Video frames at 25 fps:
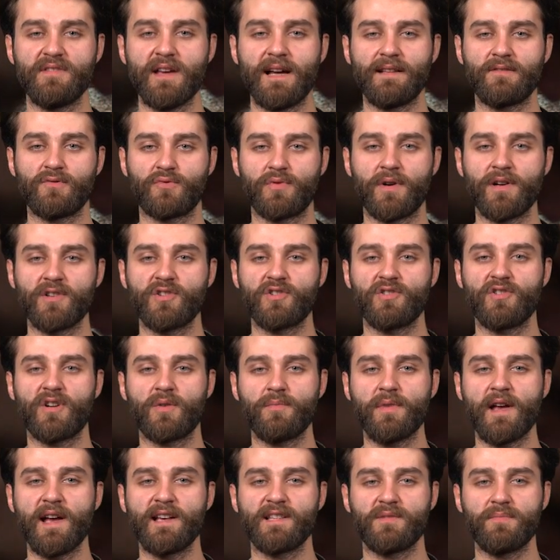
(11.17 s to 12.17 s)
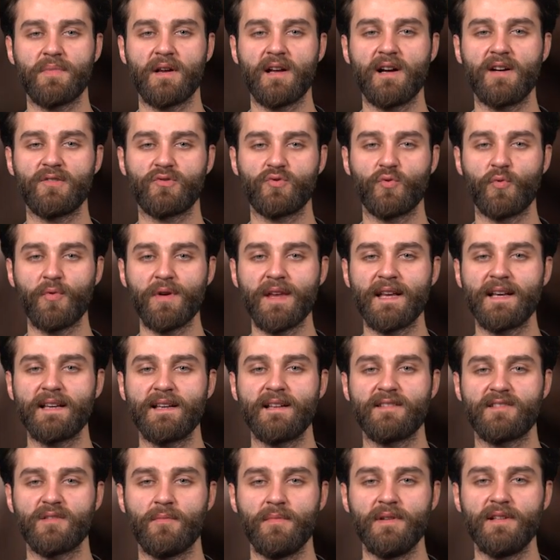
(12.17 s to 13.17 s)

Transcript: that the Russian army has begun to weaken as a